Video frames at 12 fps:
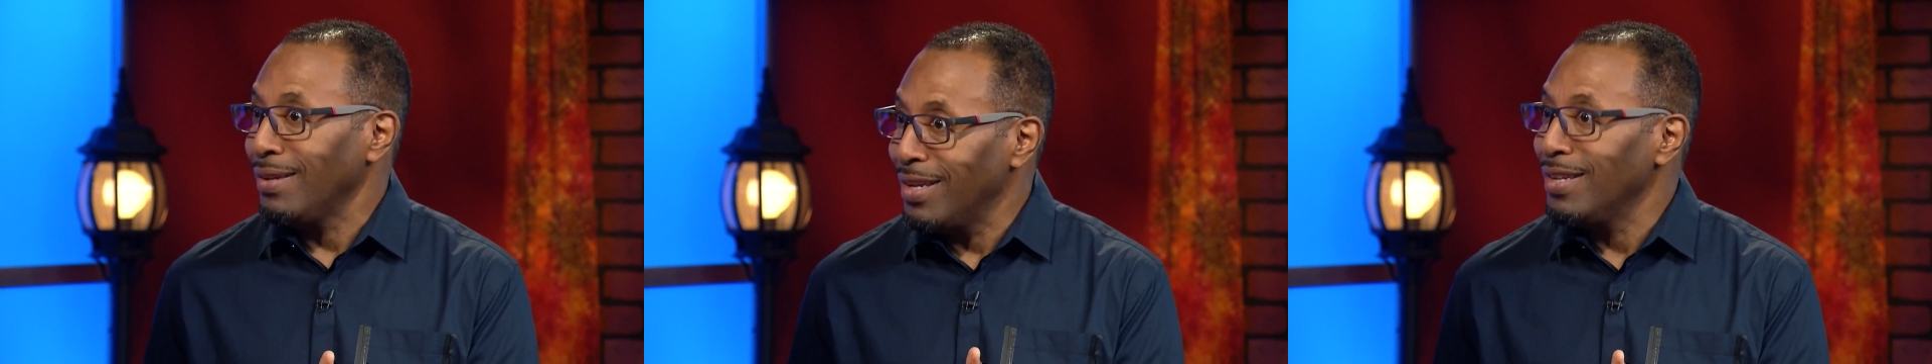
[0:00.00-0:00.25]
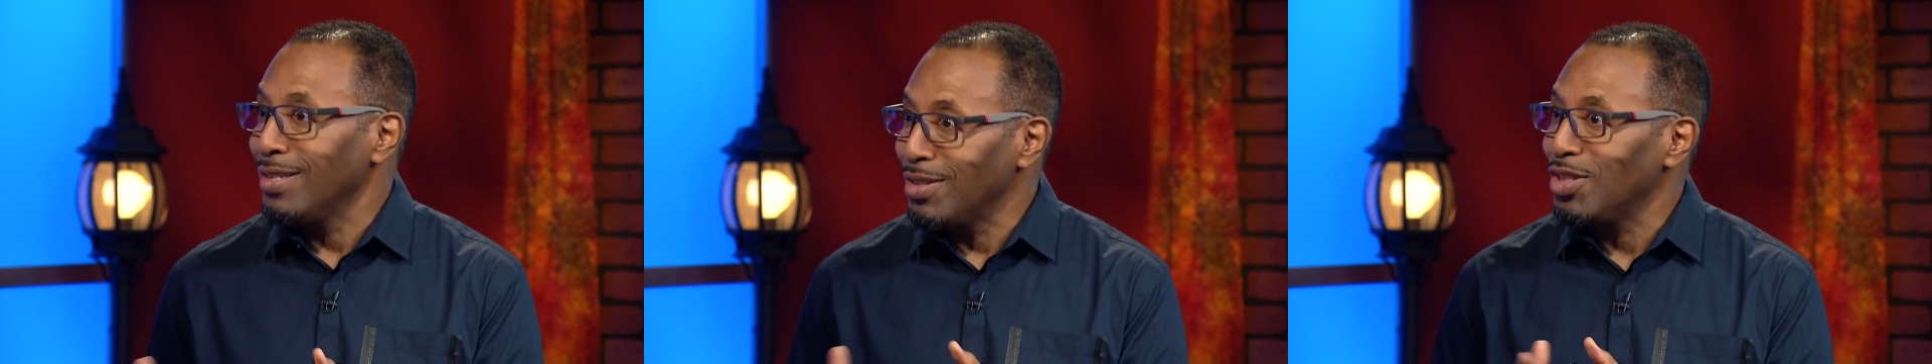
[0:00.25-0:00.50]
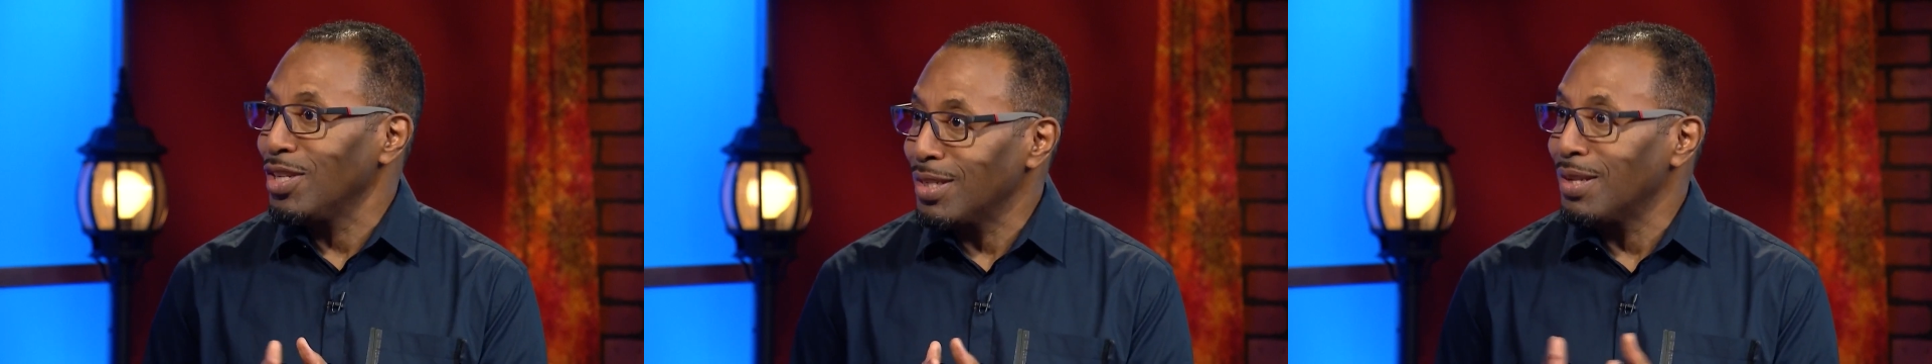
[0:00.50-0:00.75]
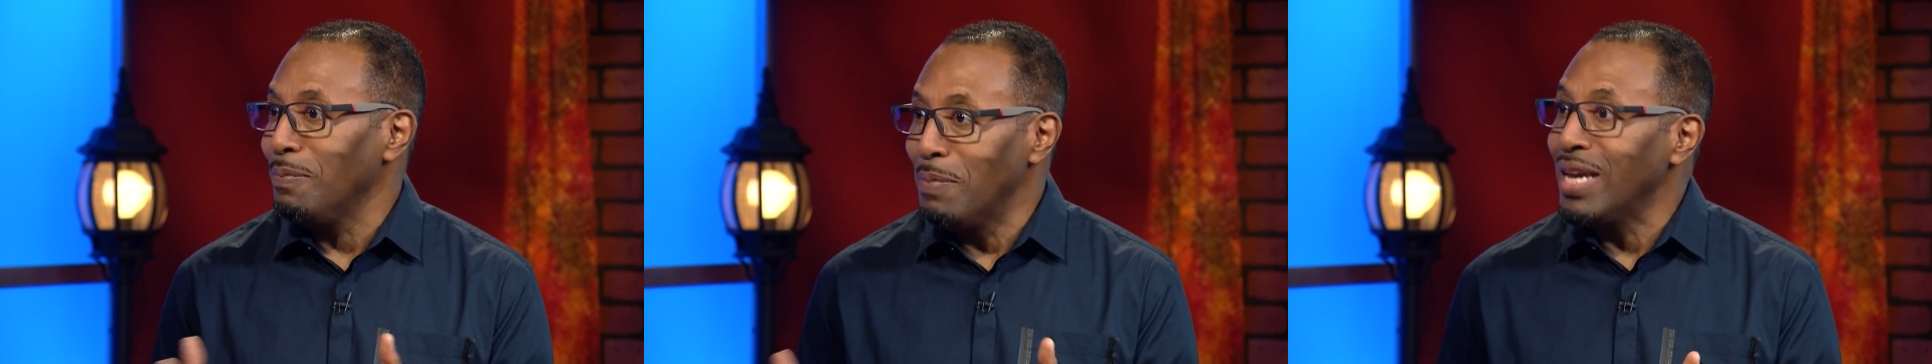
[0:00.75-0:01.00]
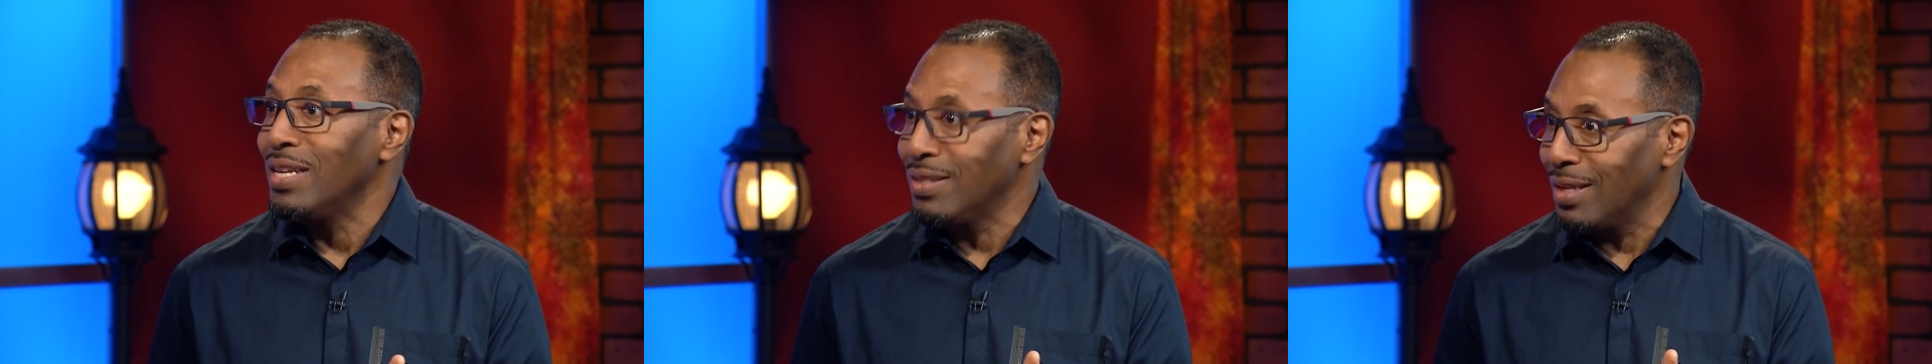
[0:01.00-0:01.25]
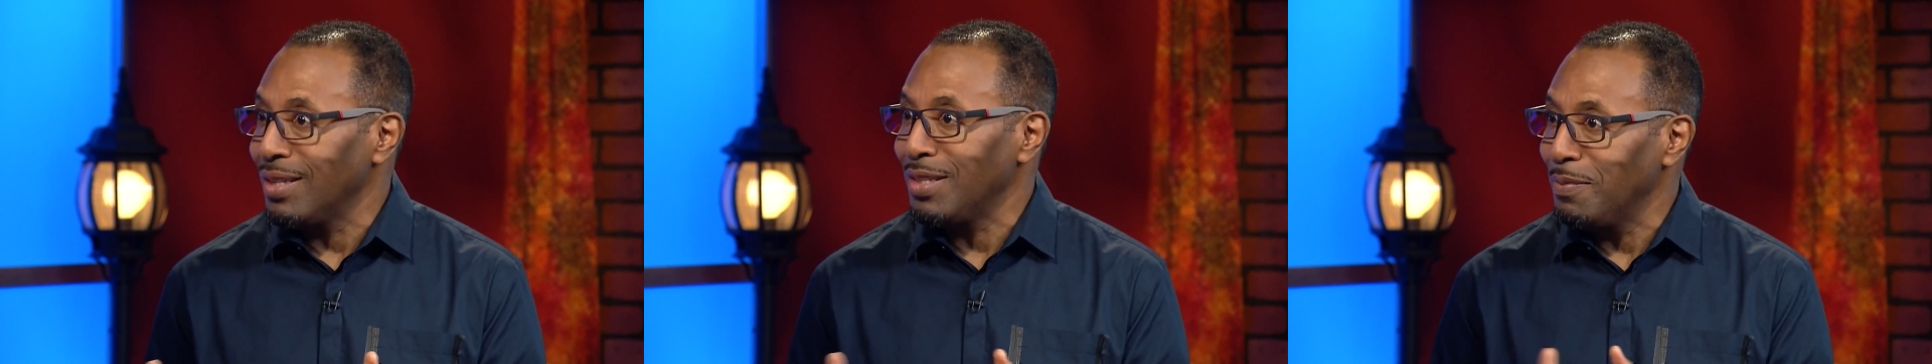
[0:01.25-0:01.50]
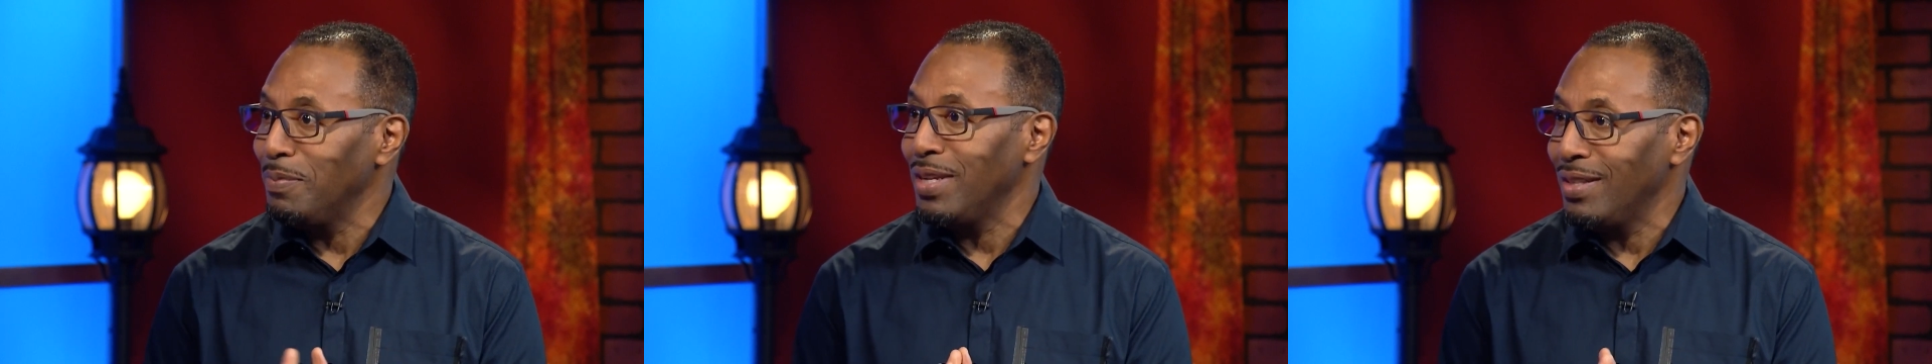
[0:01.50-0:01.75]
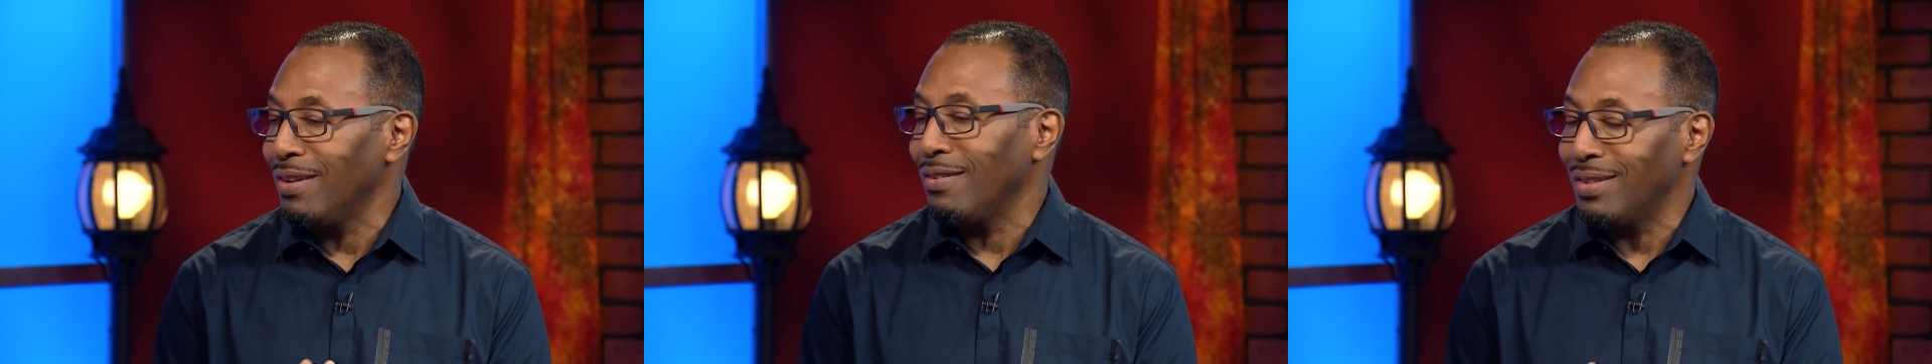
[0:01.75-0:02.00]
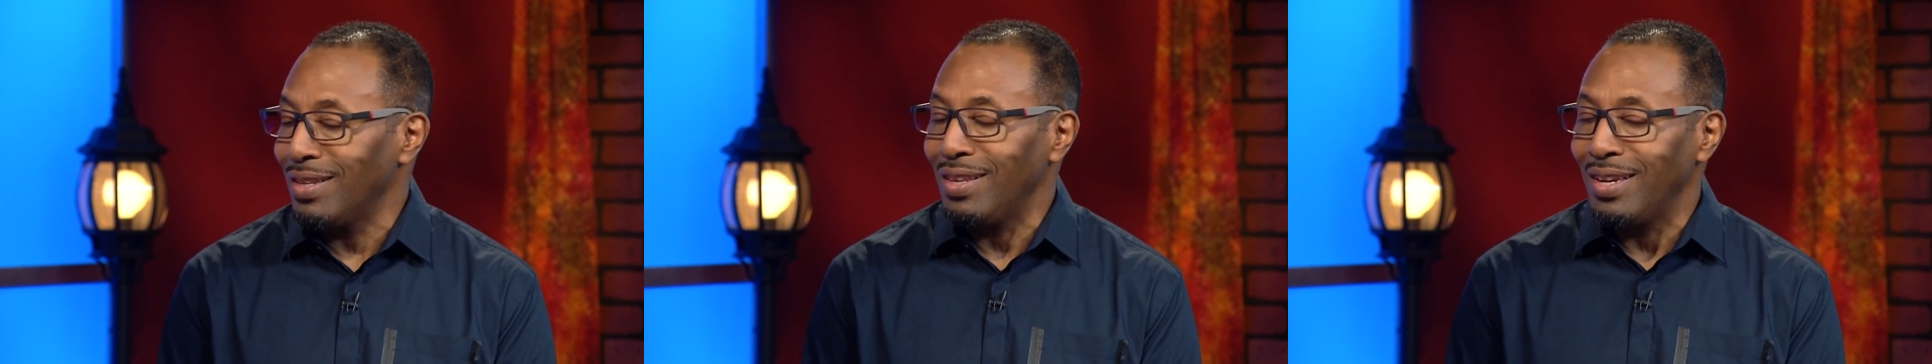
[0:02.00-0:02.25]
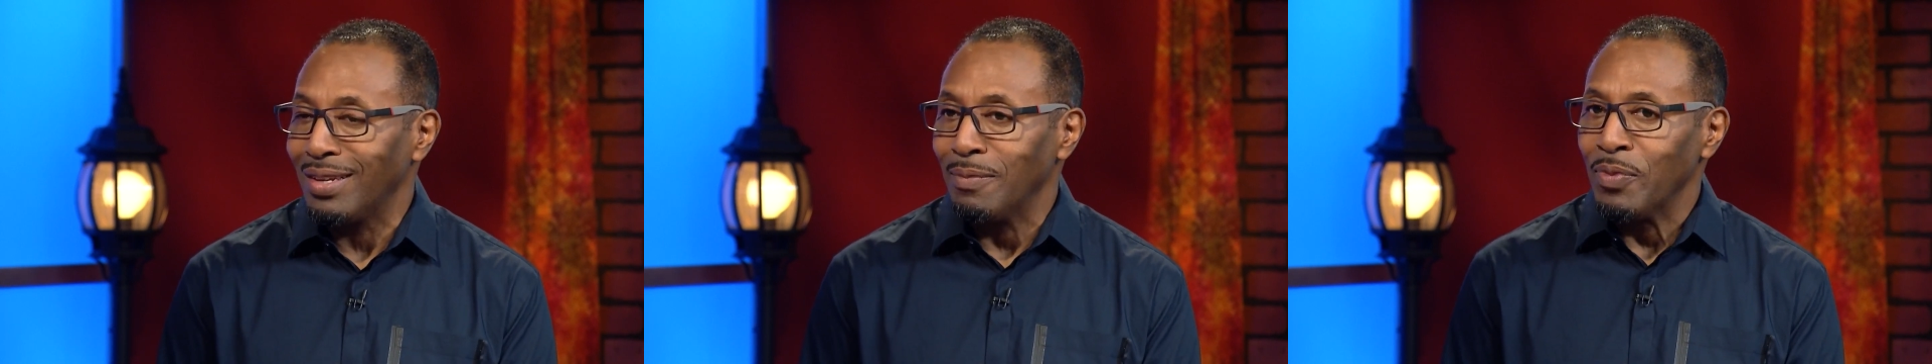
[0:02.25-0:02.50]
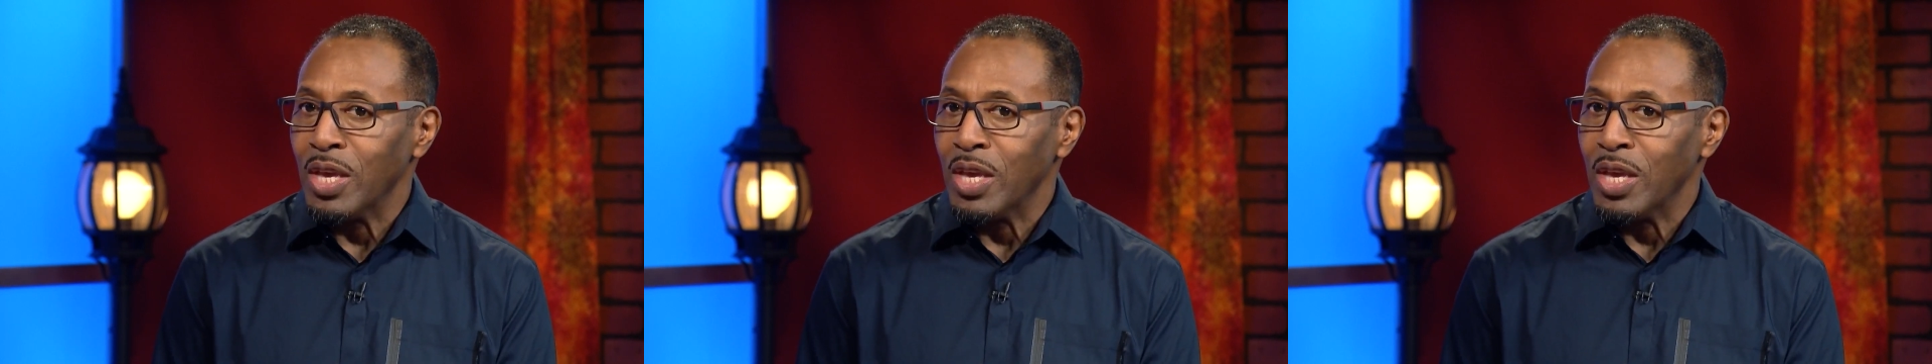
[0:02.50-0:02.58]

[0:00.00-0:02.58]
is just amazing to be there on the lake.